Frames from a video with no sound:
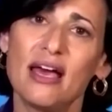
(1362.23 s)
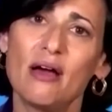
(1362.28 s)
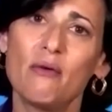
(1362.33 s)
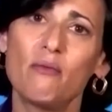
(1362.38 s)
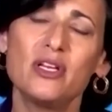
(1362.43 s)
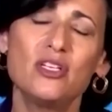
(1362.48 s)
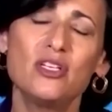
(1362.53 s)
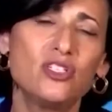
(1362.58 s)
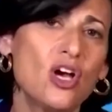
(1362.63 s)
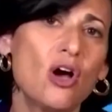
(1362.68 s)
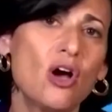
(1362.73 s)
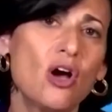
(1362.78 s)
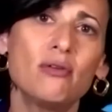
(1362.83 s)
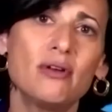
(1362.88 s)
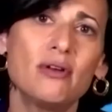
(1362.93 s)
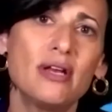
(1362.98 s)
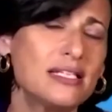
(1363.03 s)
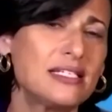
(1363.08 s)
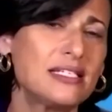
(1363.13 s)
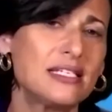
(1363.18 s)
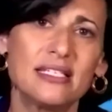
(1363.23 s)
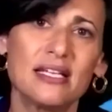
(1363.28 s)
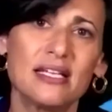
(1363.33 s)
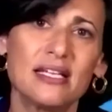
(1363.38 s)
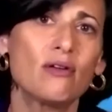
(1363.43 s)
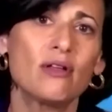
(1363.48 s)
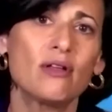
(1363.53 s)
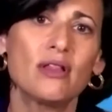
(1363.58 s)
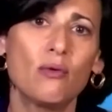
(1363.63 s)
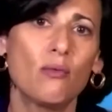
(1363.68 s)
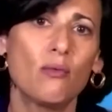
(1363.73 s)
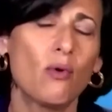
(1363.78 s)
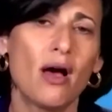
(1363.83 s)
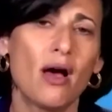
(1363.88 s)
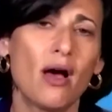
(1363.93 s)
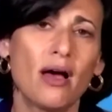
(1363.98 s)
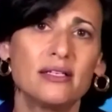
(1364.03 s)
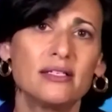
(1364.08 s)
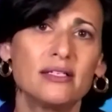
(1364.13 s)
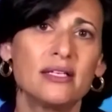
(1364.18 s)
we don't necessarily
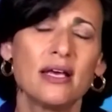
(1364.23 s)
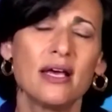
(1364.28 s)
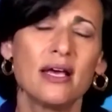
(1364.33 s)
want